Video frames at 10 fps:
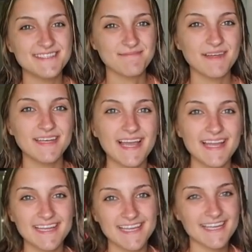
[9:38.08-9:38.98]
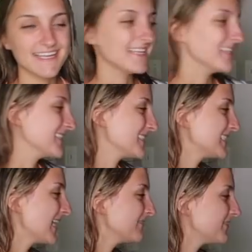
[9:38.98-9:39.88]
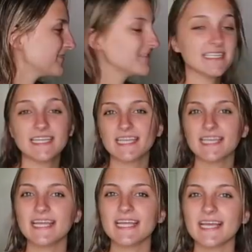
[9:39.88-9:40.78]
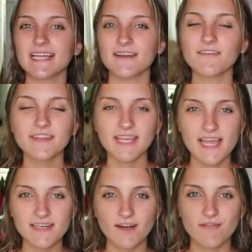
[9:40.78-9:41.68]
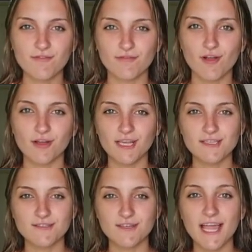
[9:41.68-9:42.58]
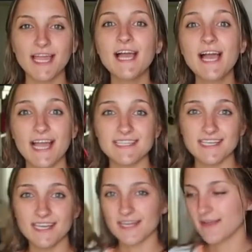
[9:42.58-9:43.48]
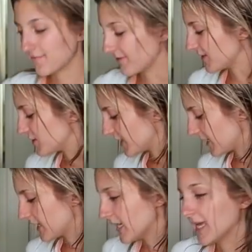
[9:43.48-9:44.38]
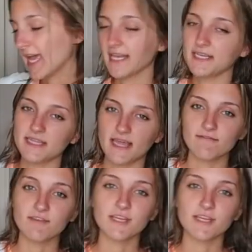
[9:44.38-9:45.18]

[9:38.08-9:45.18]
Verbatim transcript: is Monday, it is 10:15, and I don't think I ended off the vlog yesterday. I did end up finishing editing that